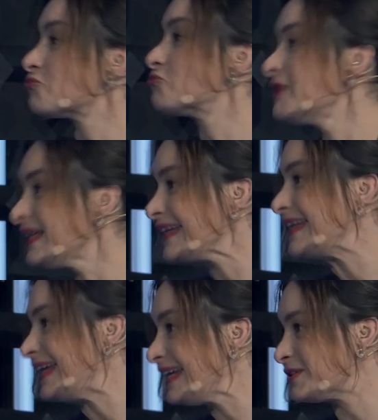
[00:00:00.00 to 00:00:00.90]
really
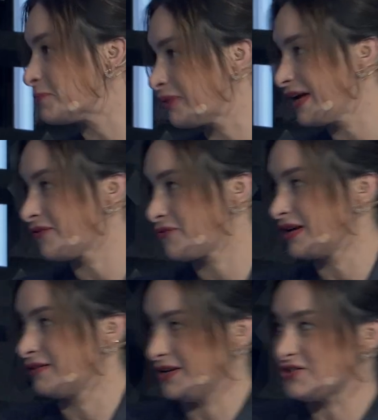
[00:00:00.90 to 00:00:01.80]
need to play the
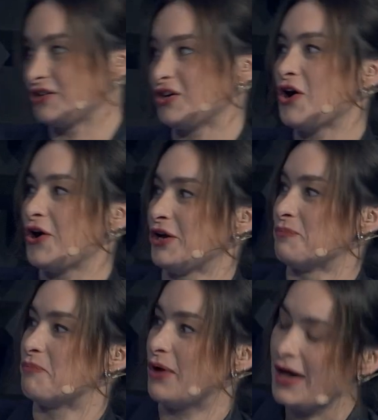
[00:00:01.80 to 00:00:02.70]
regulation card,
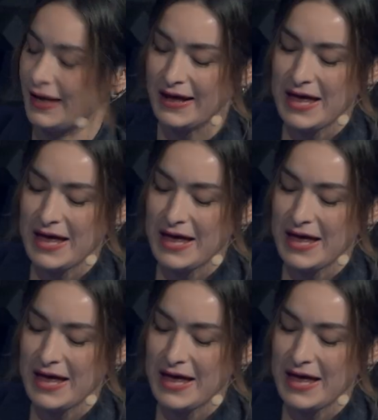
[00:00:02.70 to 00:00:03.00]
but